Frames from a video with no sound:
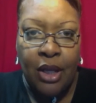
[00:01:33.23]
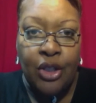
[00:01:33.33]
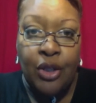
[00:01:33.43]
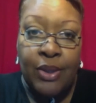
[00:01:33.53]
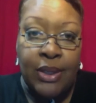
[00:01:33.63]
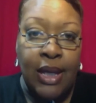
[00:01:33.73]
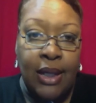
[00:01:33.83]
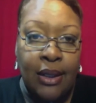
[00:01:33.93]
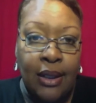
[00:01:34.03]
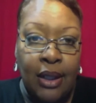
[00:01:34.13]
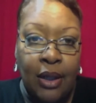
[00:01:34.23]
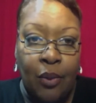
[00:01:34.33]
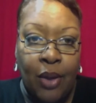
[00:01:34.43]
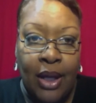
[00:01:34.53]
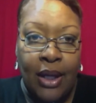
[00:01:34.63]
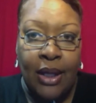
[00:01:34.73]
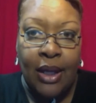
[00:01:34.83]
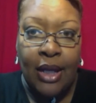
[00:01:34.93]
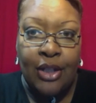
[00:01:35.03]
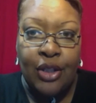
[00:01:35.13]
She was technically awake,
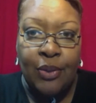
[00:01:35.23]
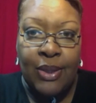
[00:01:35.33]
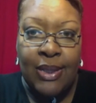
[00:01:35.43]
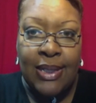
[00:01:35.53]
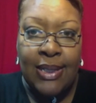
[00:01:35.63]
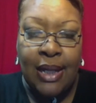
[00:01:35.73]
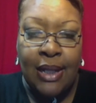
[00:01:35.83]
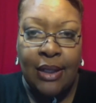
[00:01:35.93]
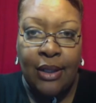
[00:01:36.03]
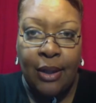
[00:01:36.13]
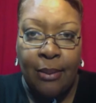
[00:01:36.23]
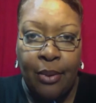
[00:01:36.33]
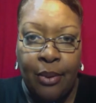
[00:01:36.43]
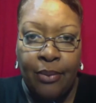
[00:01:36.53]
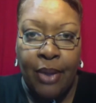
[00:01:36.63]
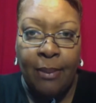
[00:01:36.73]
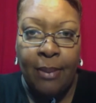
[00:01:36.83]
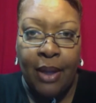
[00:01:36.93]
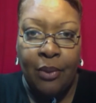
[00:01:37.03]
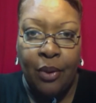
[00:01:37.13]
as she was assigned a number, a
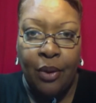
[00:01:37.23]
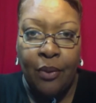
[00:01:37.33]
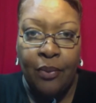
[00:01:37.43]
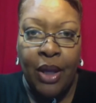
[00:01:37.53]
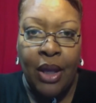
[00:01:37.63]
bedroll,